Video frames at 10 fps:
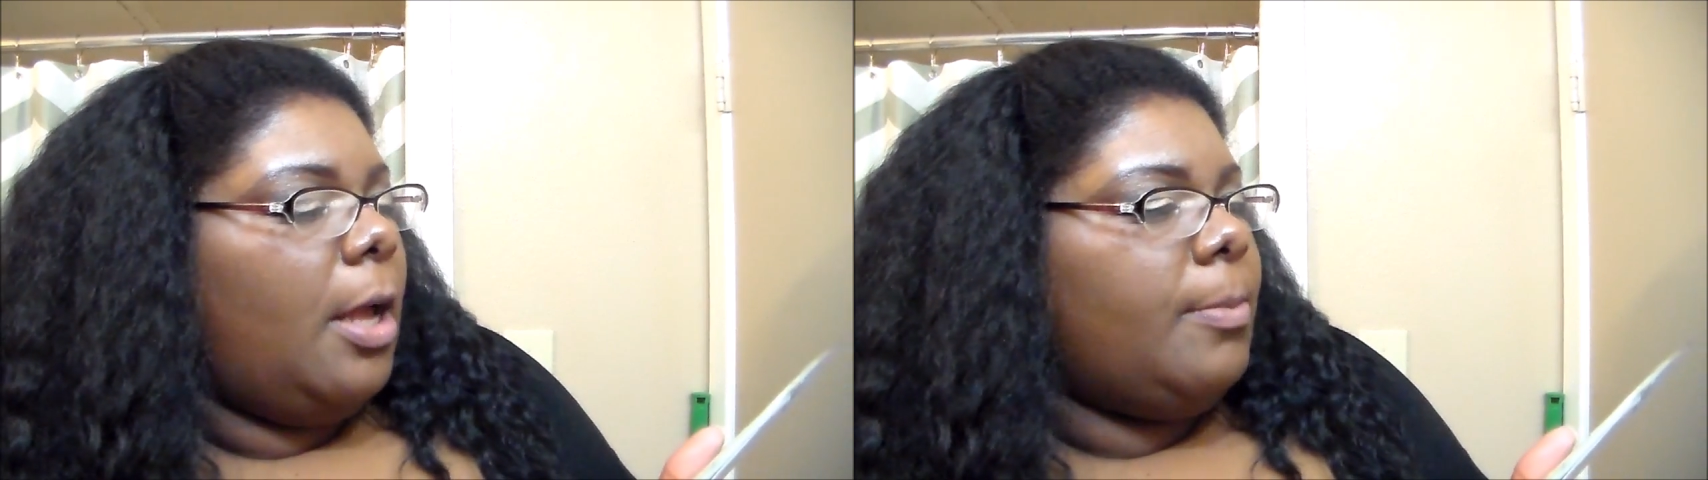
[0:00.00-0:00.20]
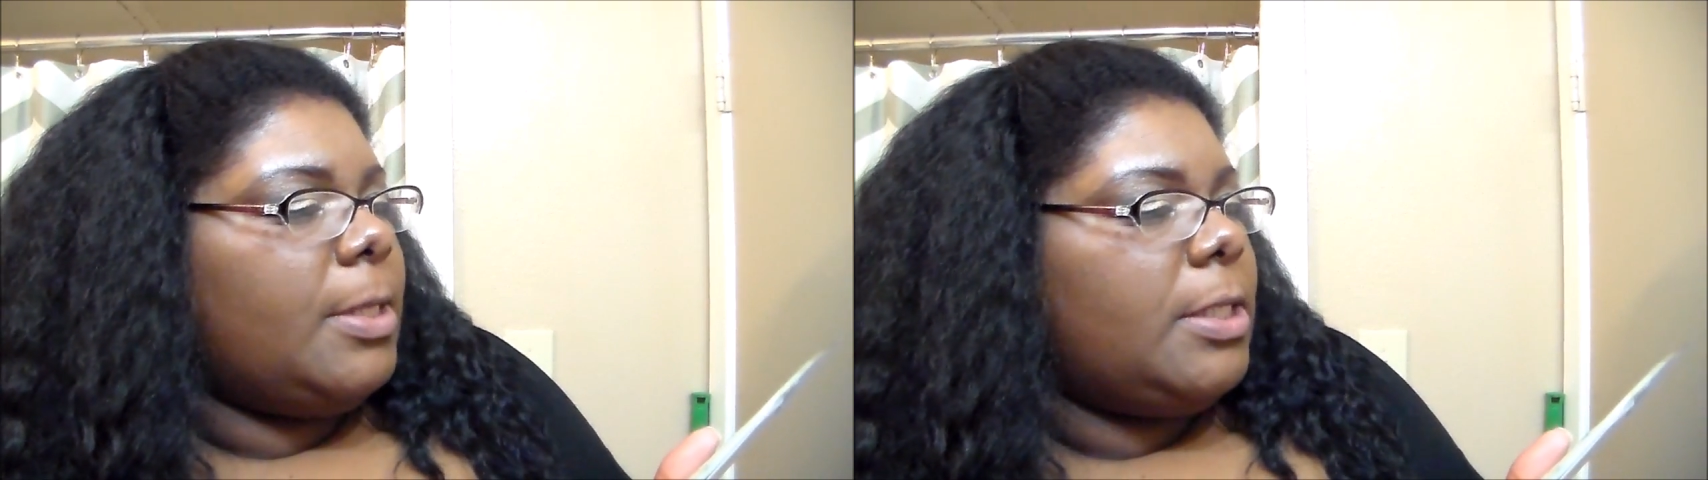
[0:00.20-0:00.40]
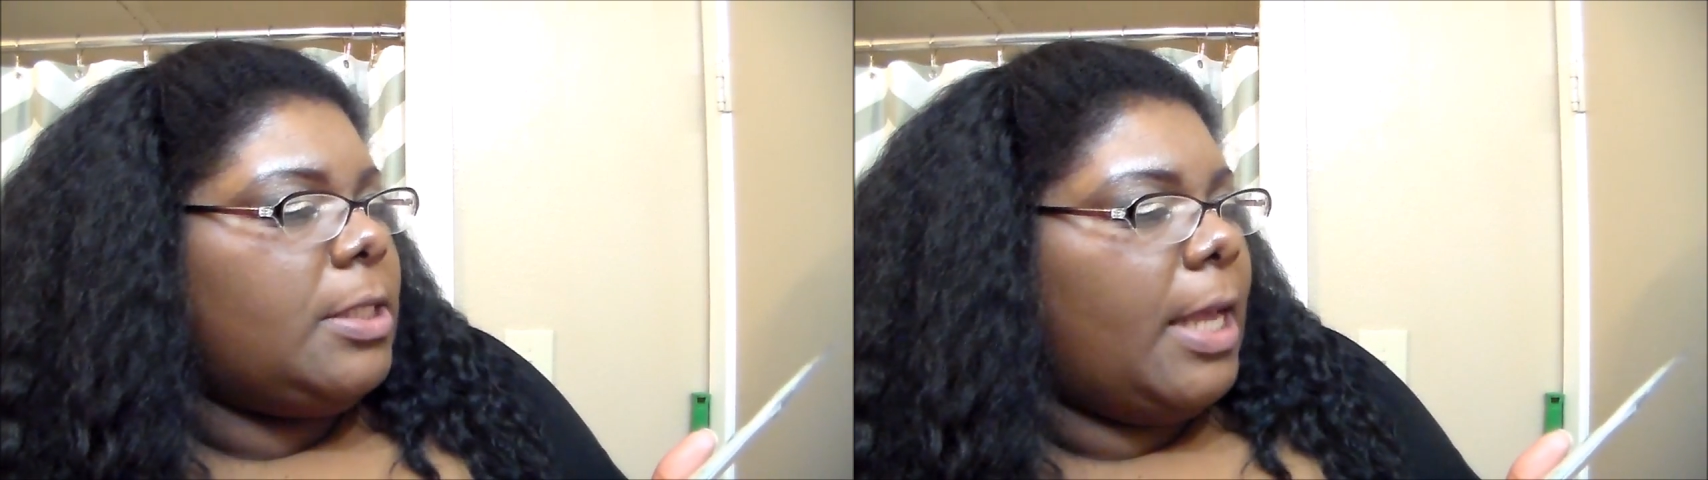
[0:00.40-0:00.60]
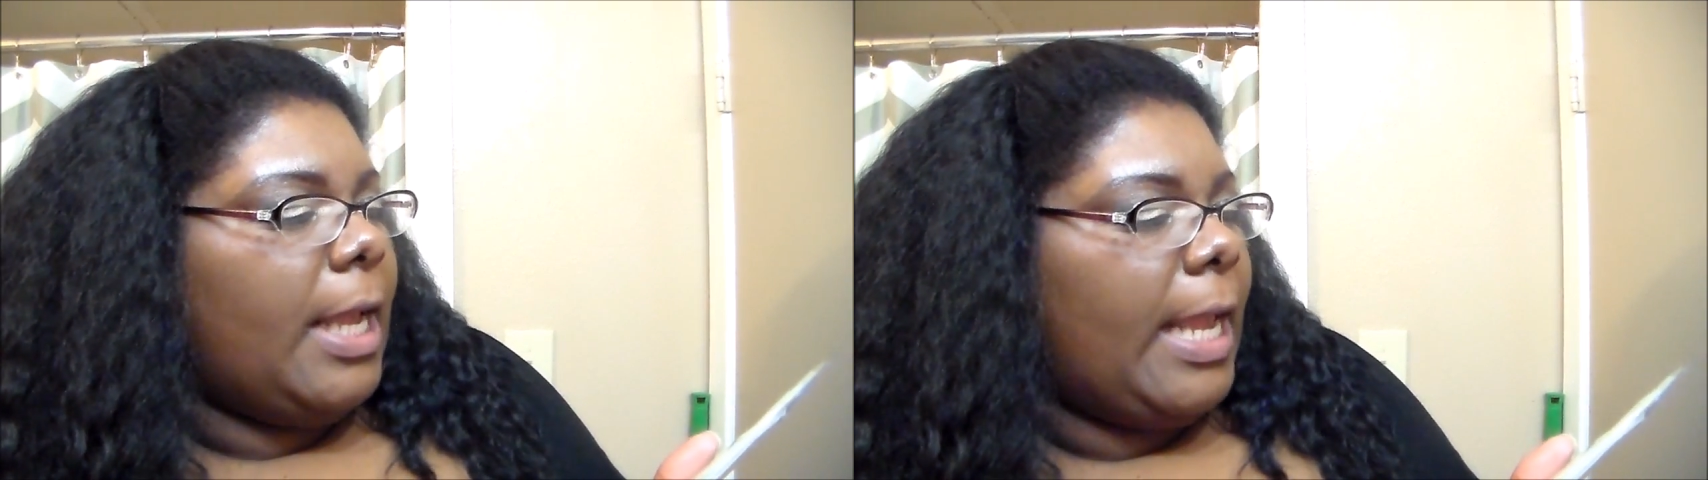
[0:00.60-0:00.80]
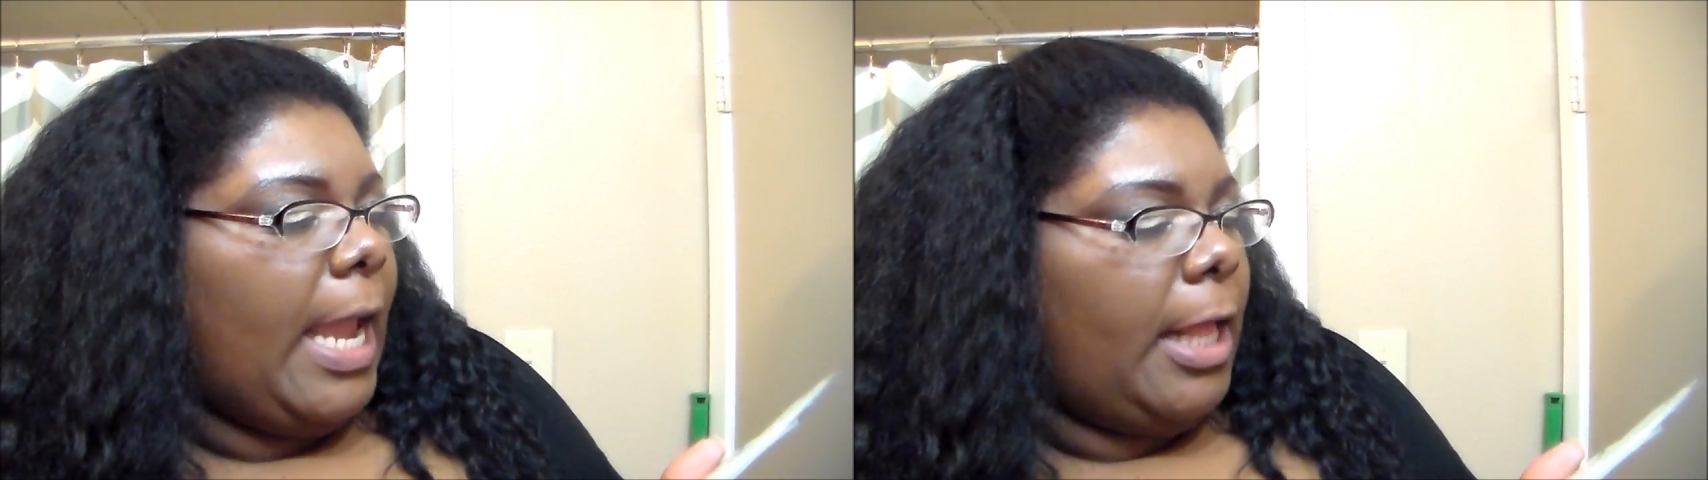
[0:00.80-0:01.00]
Um, this is like
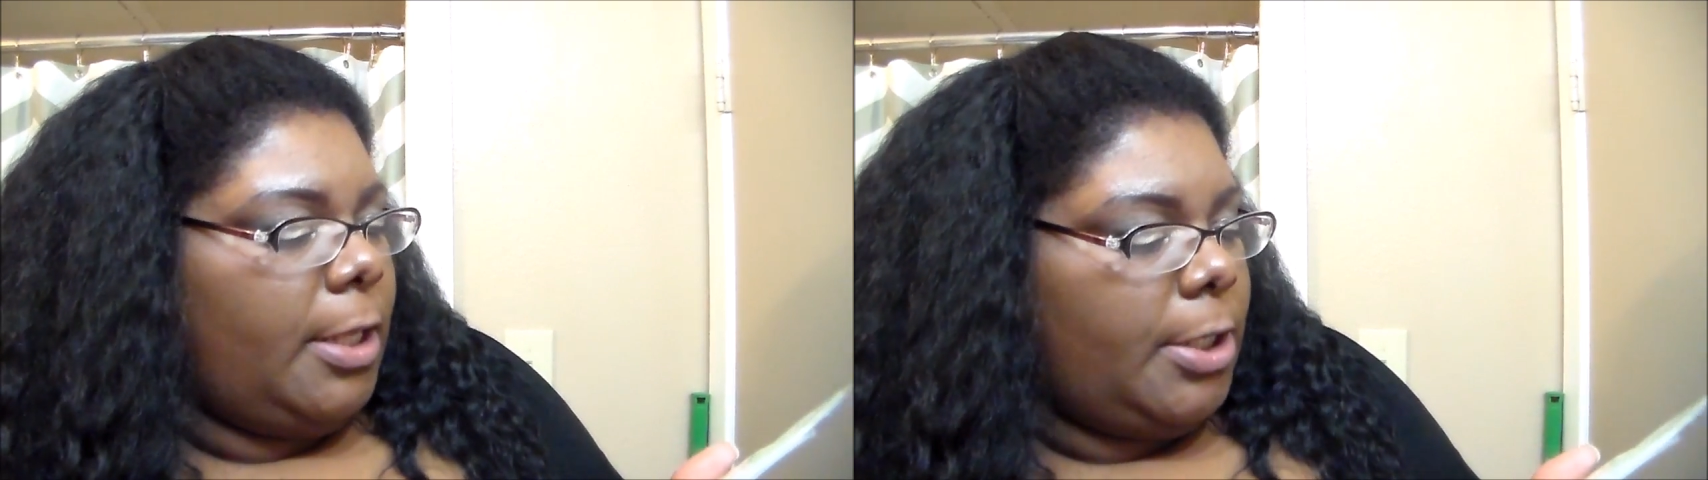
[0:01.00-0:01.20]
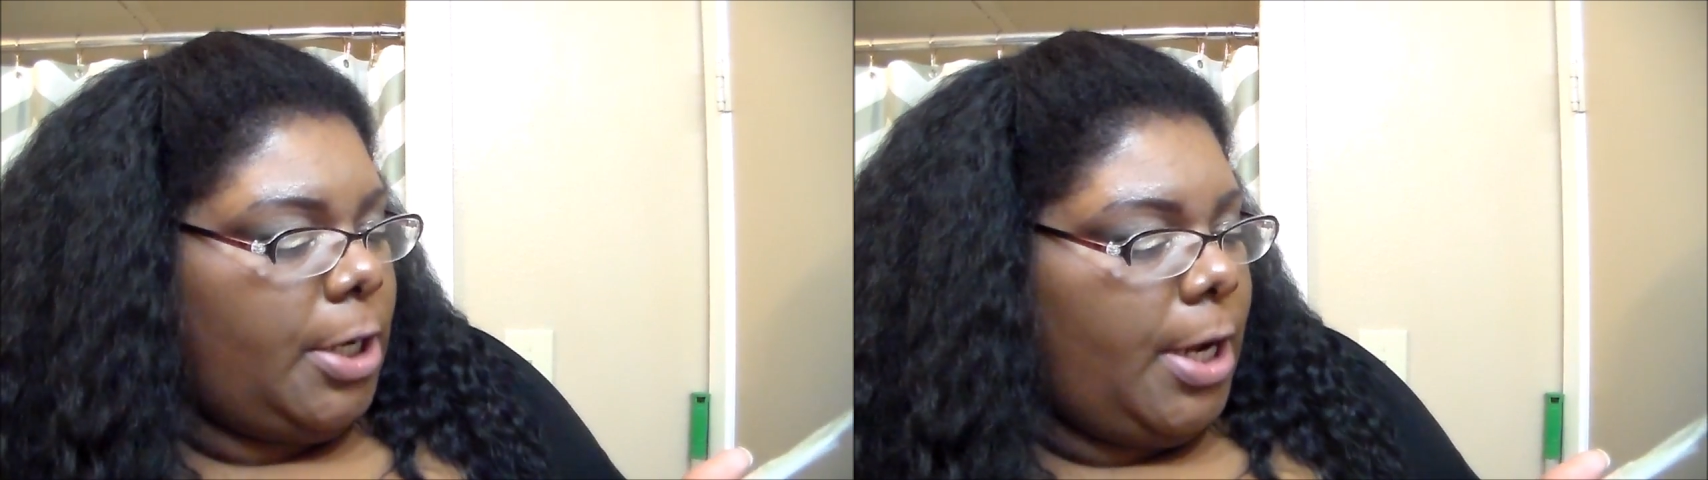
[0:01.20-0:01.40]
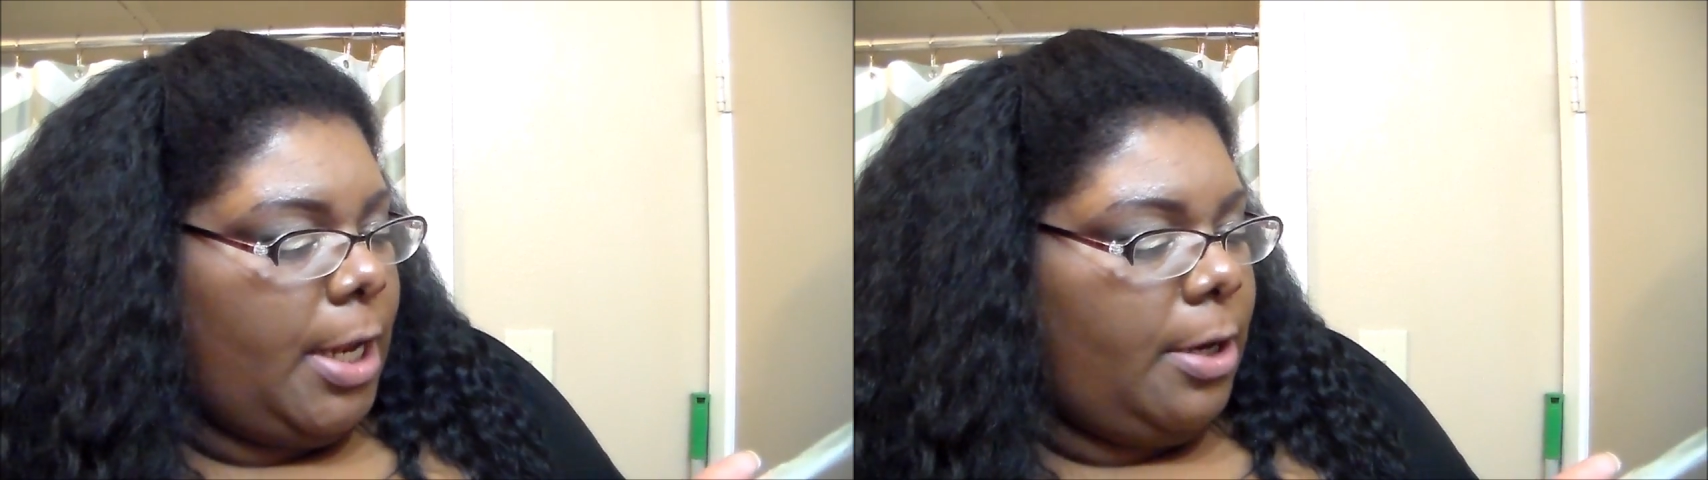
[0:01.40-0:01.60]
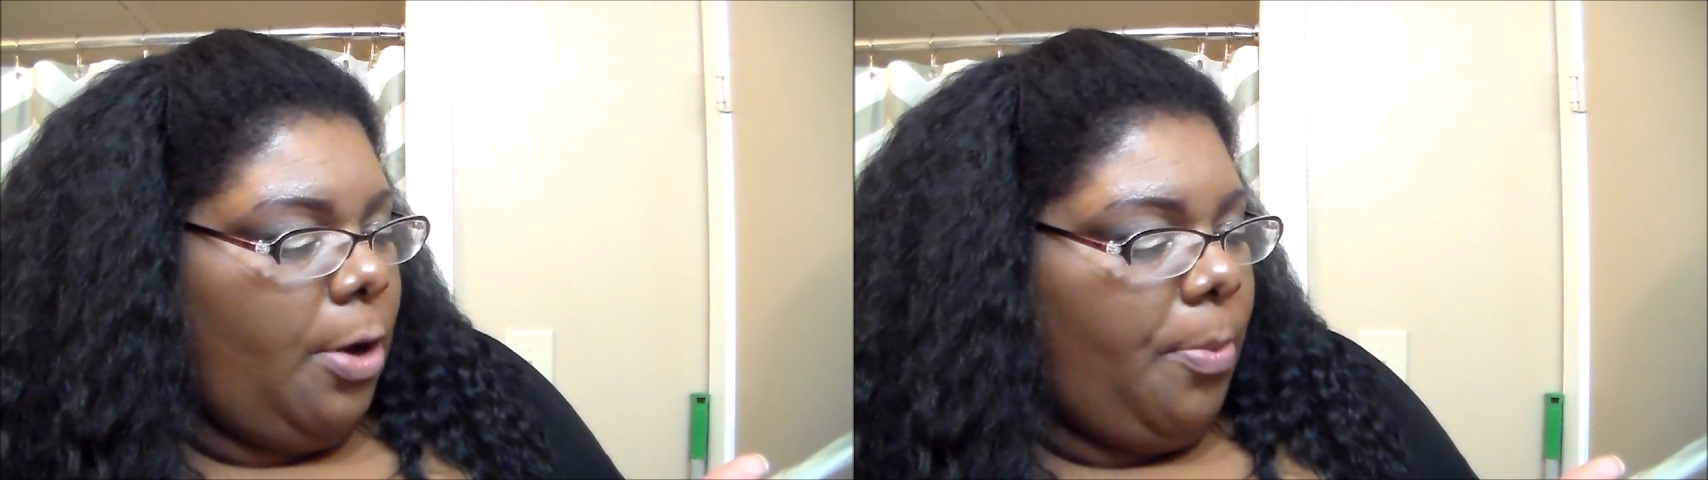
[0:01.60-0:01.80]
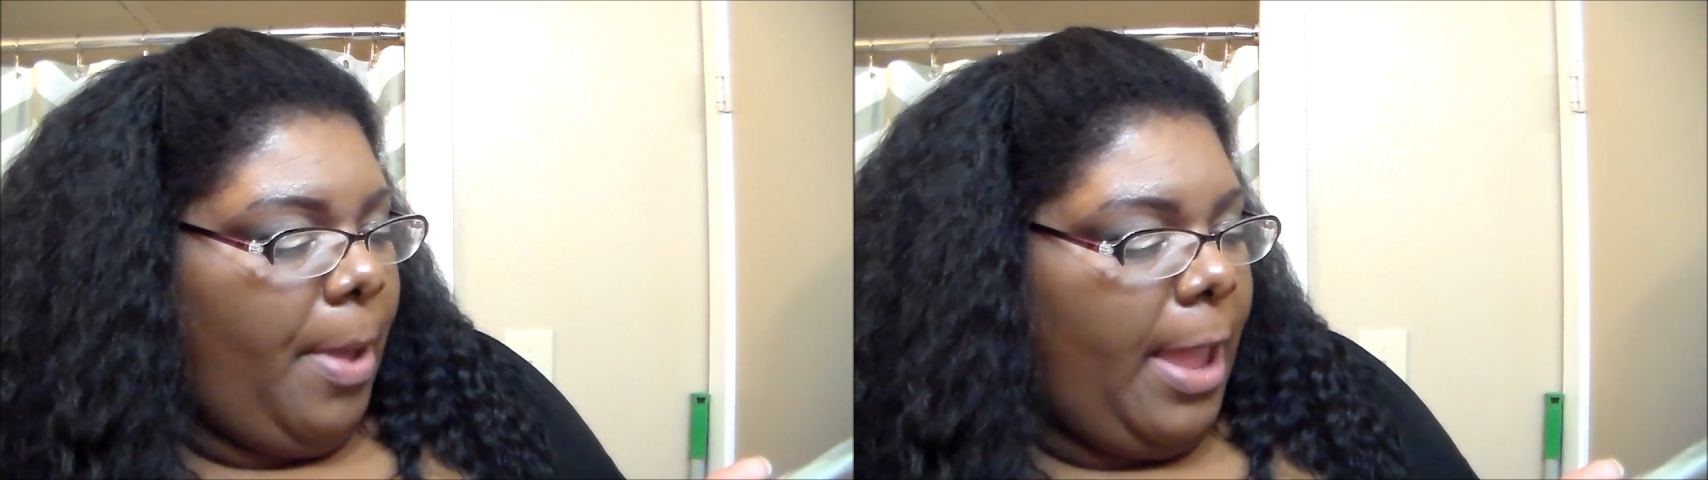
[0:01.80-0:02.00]
a calendar and
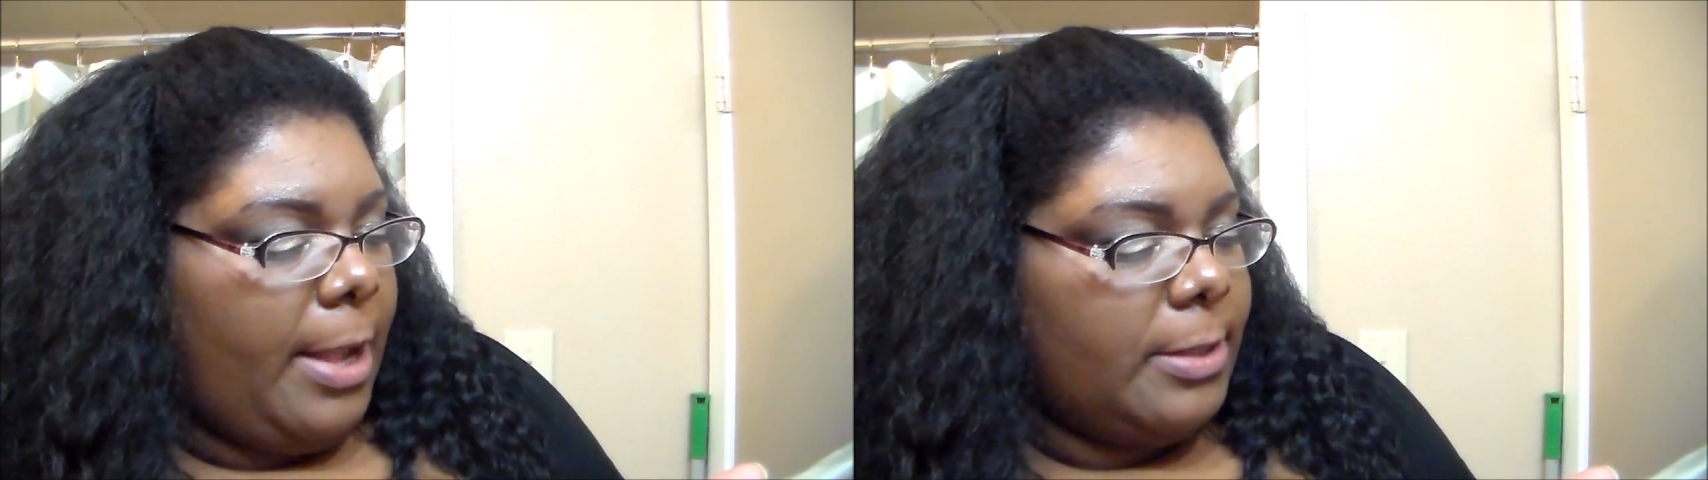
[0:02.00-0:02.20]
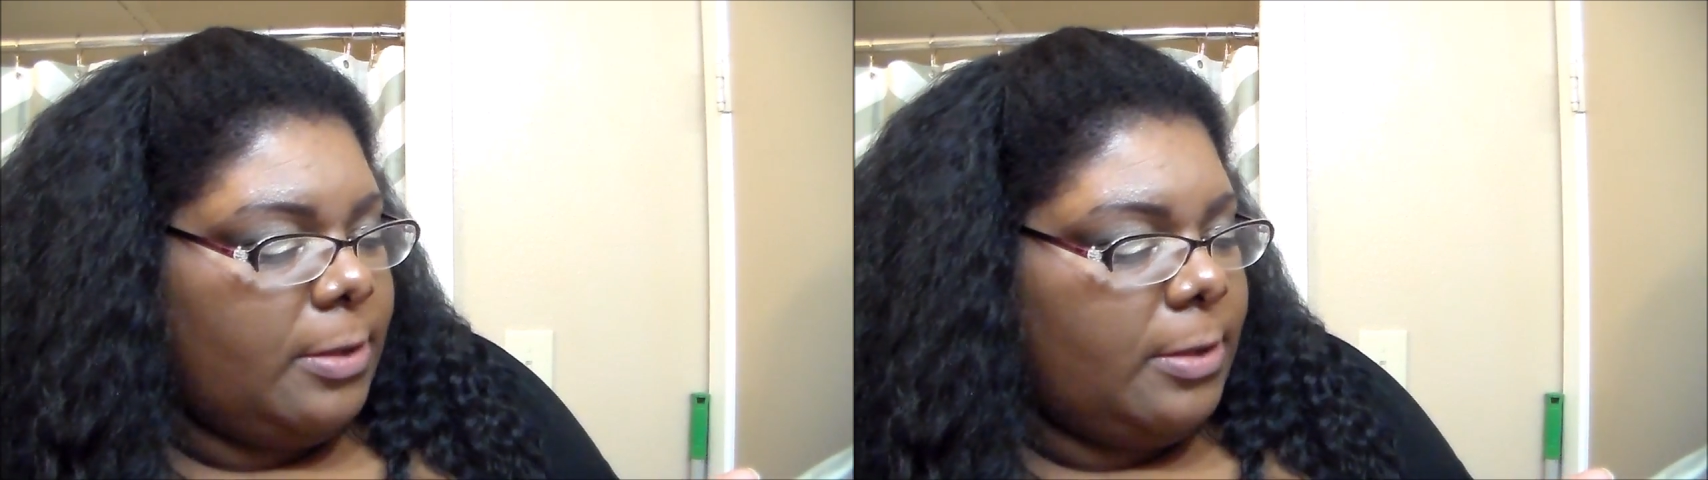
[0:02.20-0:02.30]
notepad.